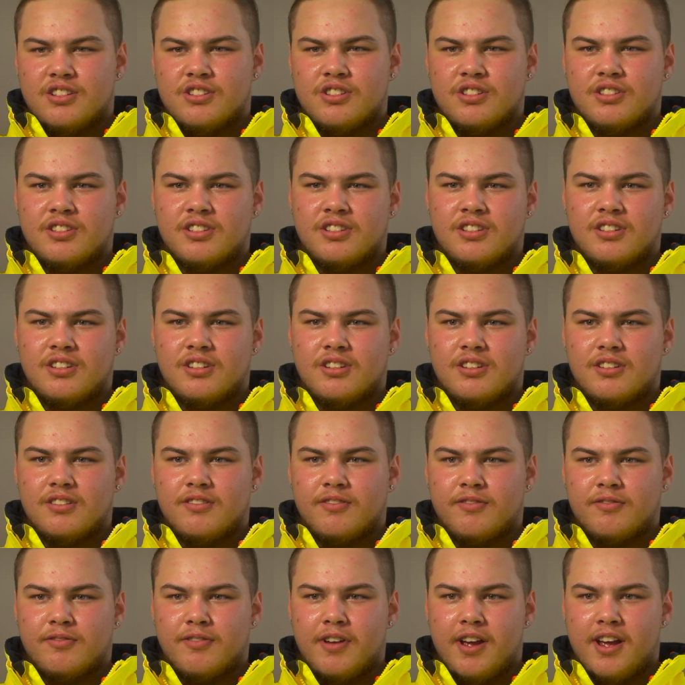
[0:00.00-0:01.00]
just
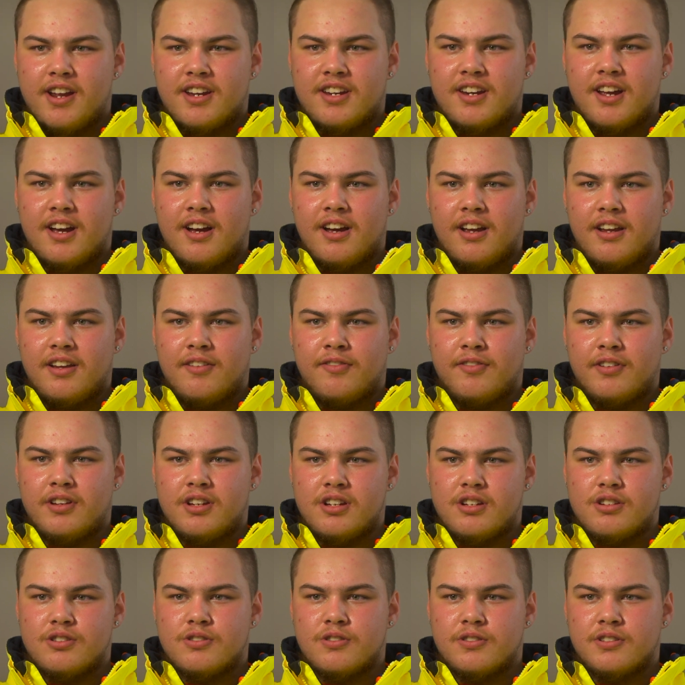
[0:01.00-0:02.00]
found out if it
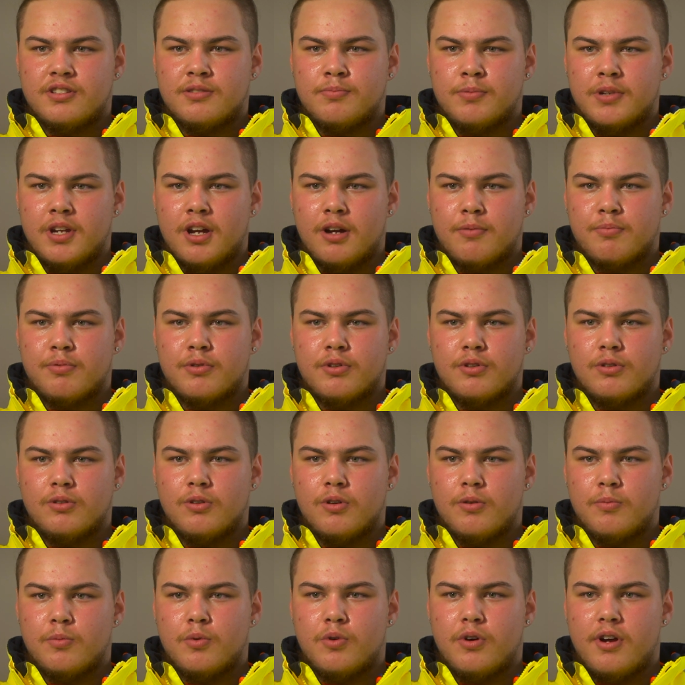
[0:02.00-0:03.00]
interests me, I put a
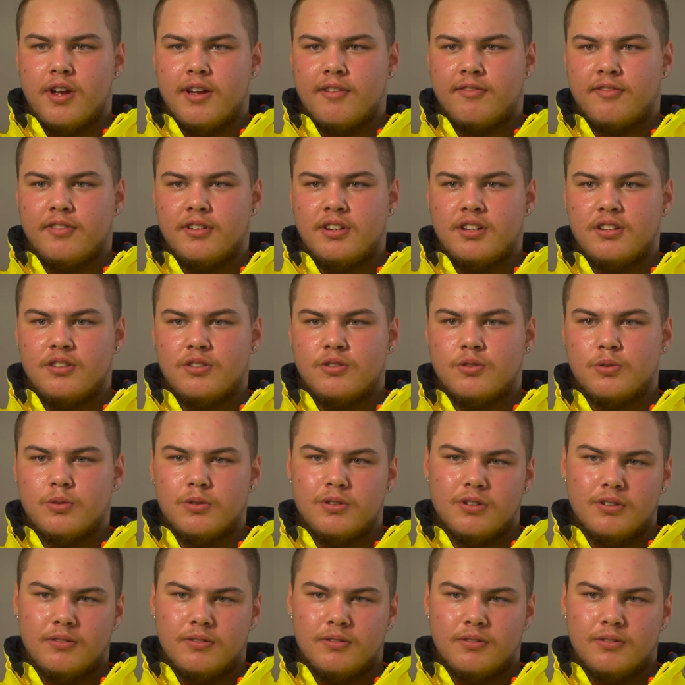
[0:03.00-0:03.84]
lot more effort into